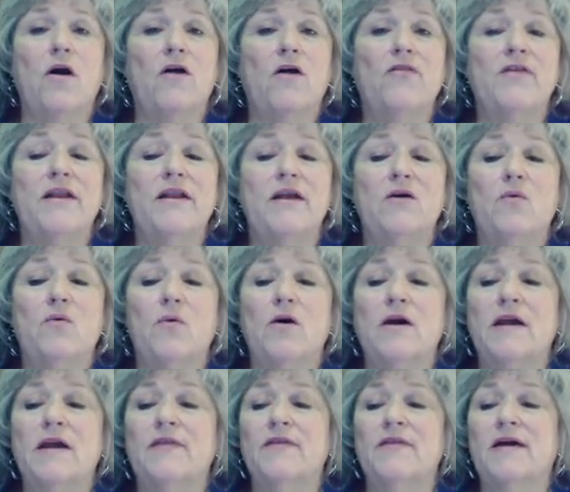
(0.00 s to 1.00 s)
authentic
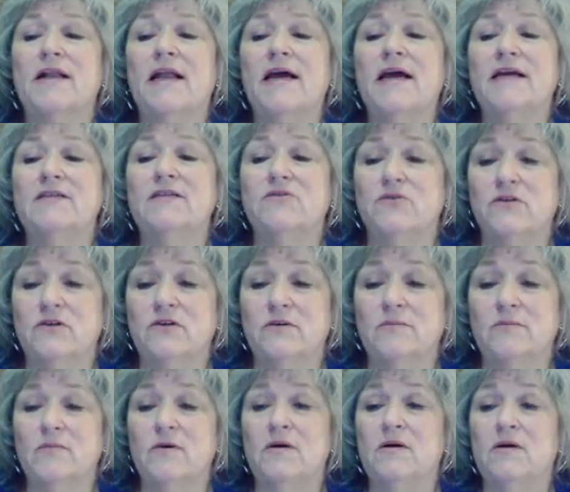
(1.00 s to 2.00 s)
work in the
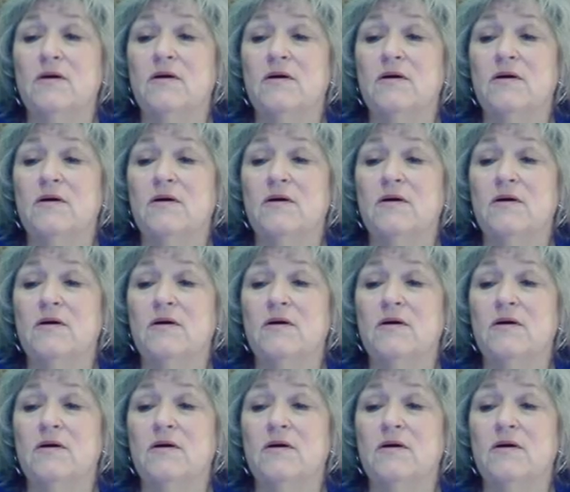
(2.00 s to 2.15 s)
classroom